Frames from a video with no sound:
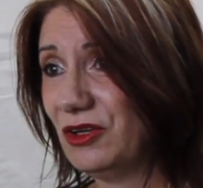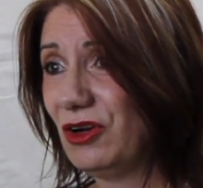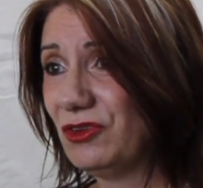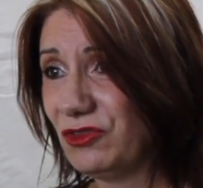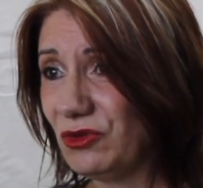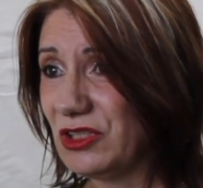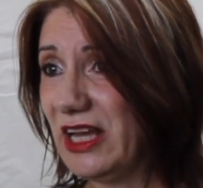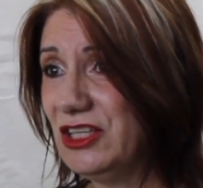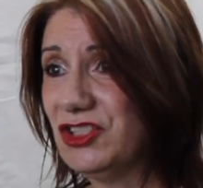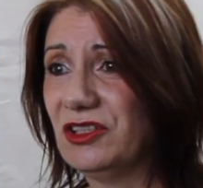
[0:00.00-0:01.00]

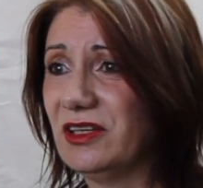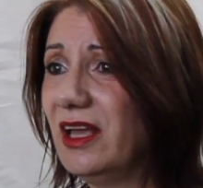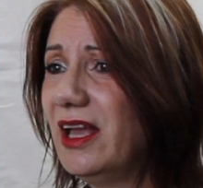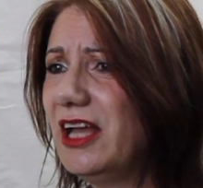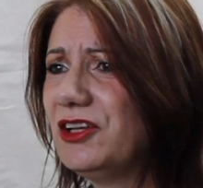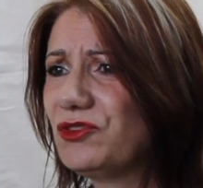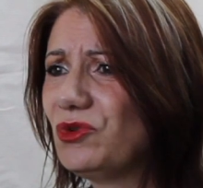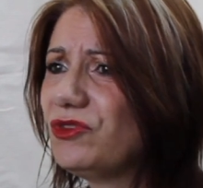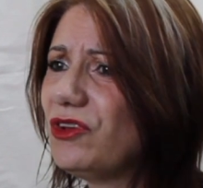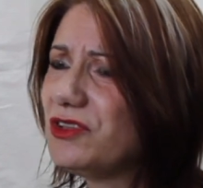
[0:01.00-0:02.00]
consultation, and it's
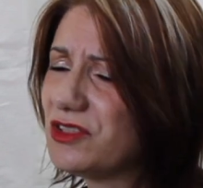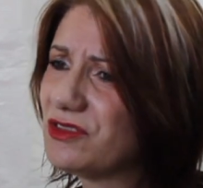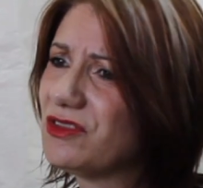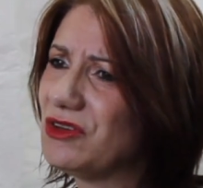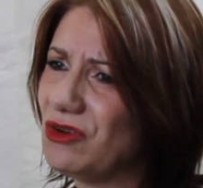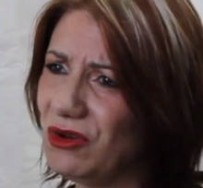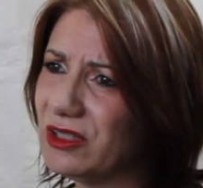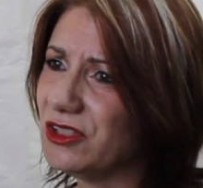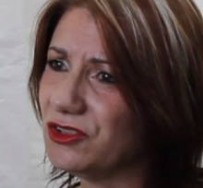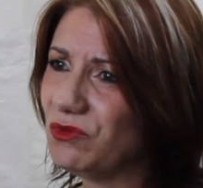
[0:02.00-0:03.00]
also just the
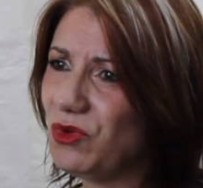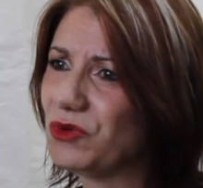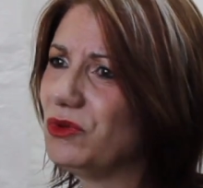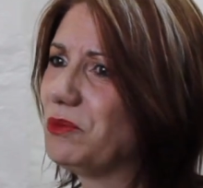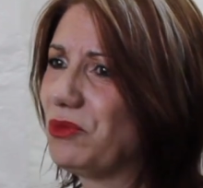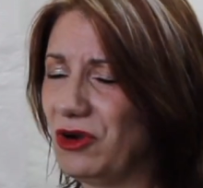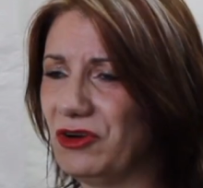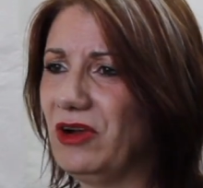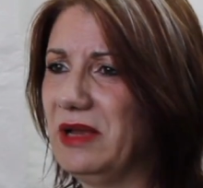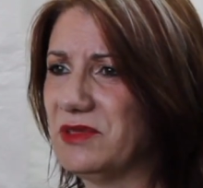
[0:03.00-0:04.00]
knowledge of what all the
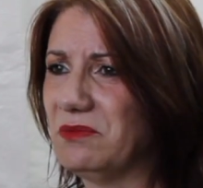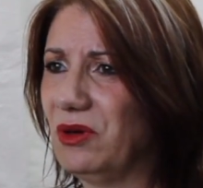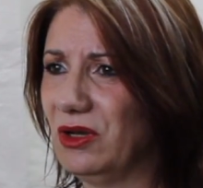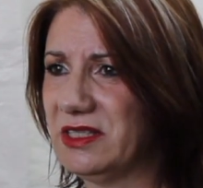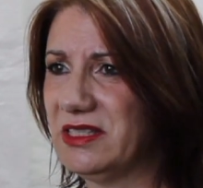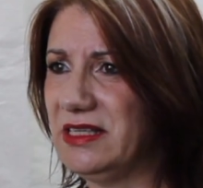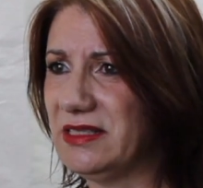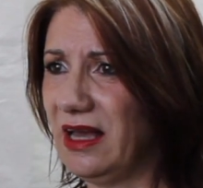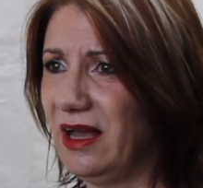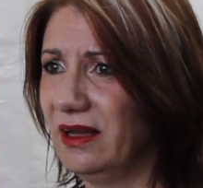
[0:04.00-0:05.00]
programs and
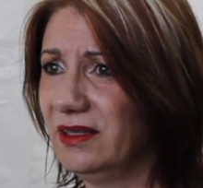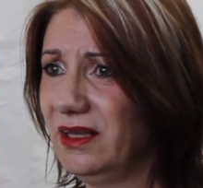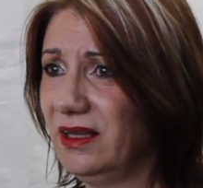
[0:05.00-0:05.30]
policies are,